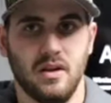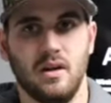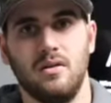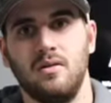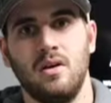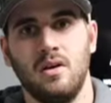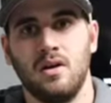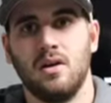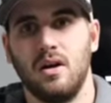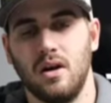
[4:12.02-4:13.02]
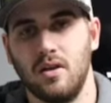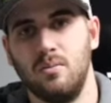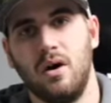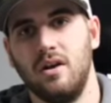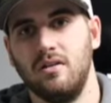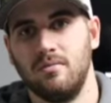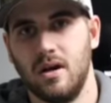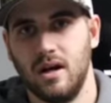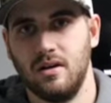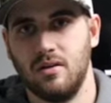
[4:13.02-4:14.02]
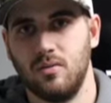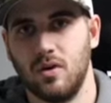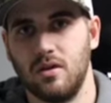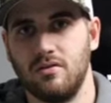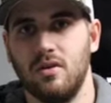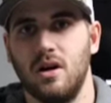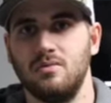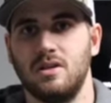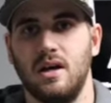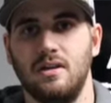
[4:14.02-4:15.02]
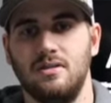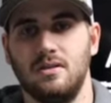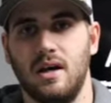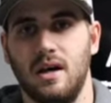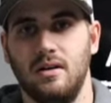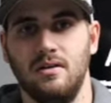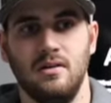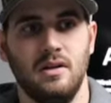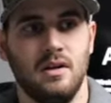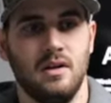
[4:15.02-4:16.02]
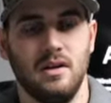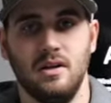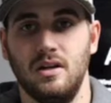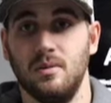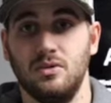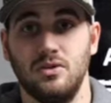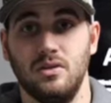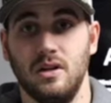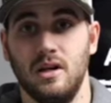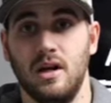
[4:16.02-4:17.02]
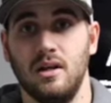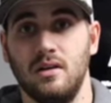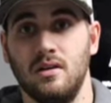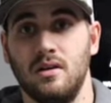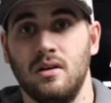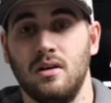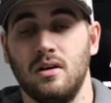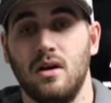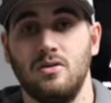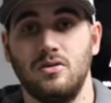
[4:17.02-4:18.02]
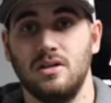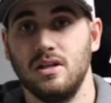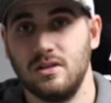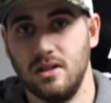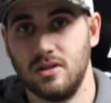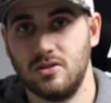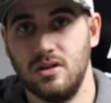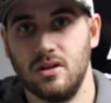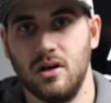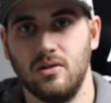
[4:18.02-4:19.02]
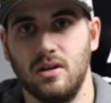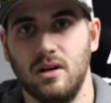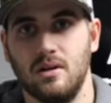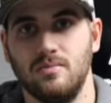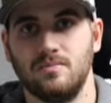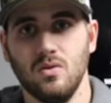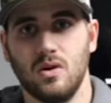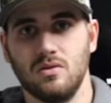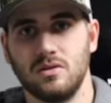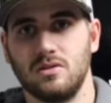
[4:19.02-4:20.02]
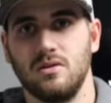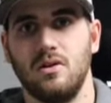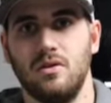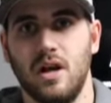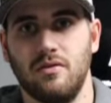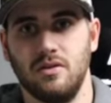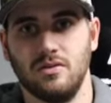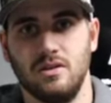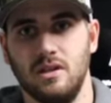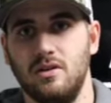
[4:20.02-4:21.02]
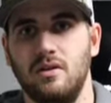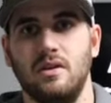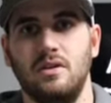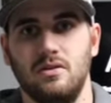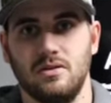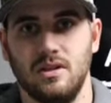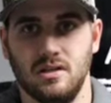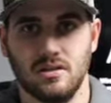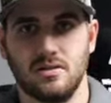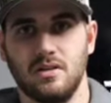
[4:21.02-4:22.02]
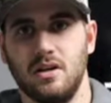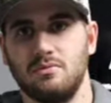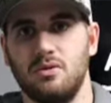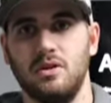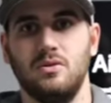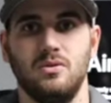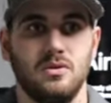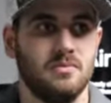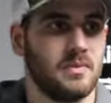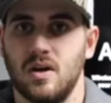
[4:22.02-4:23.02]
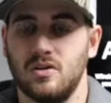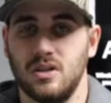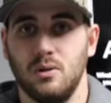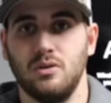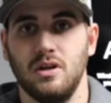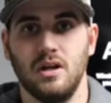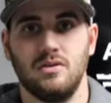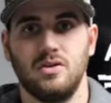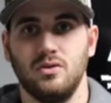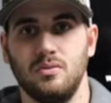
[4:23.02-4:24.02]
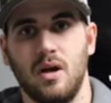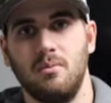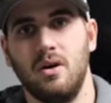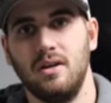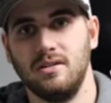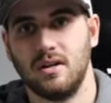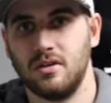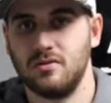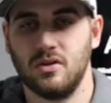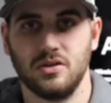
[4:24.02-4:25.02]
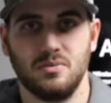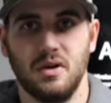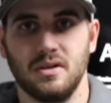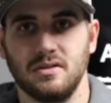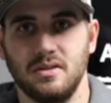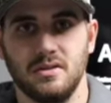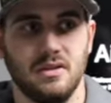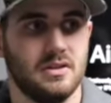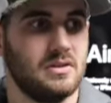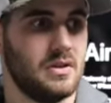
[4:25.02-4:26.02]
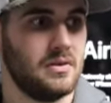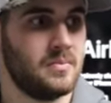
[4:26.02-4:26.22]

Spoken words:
then another buddy of mine on one of the farms I had designed ended up shooting a 160-inch deer out there. One of his little nephews did during the youth season, so that was pretty cool. I was able to get 2 of my buddies on their first bucks this year, so